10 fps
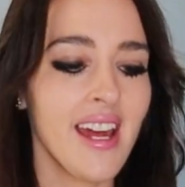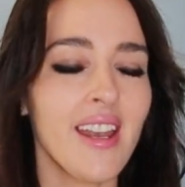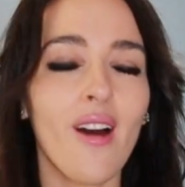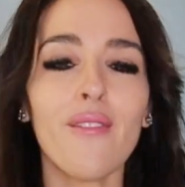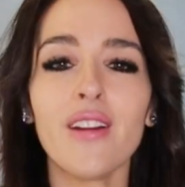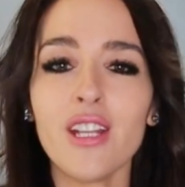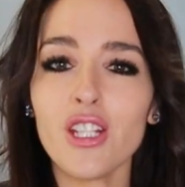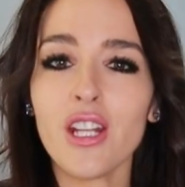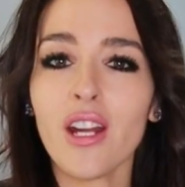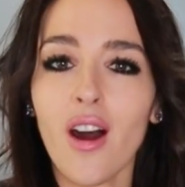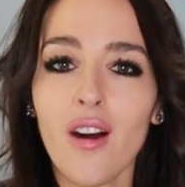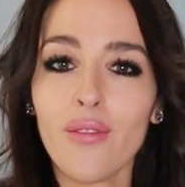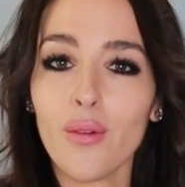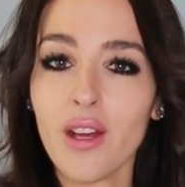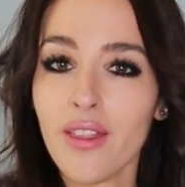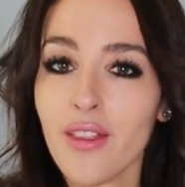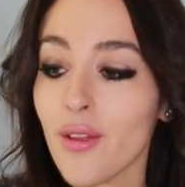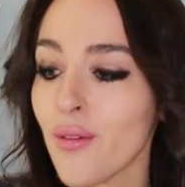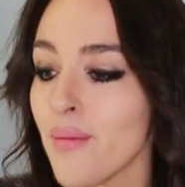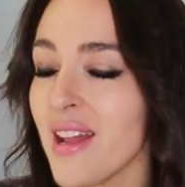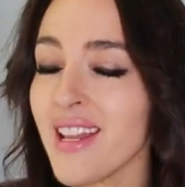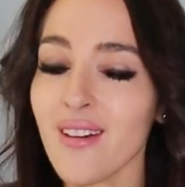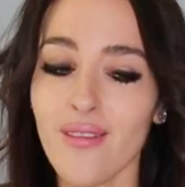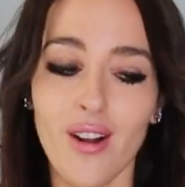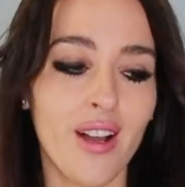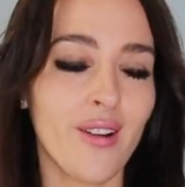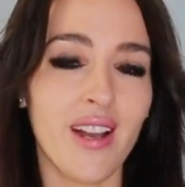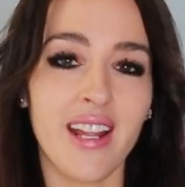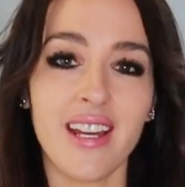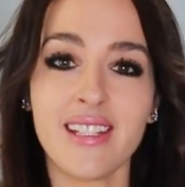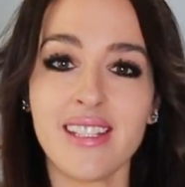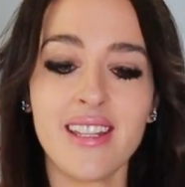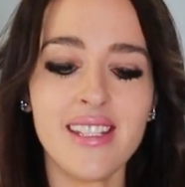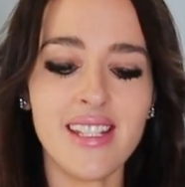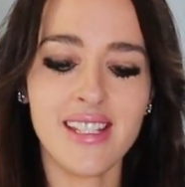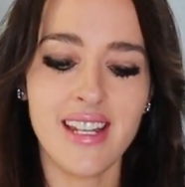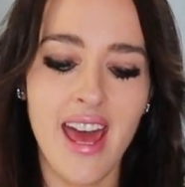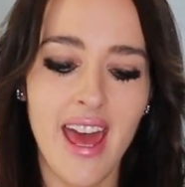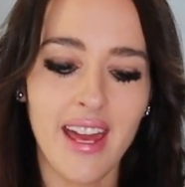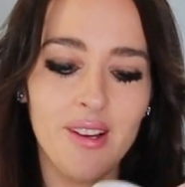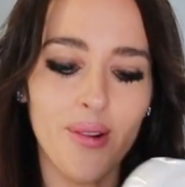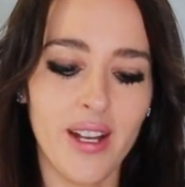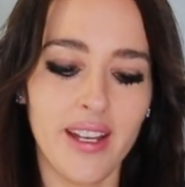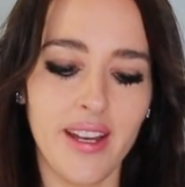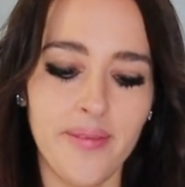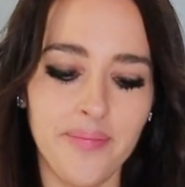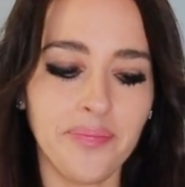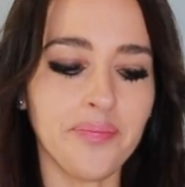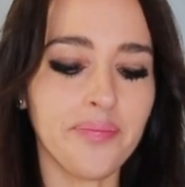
Now finishing off with the remaining of our ingredients, this is an egg going in.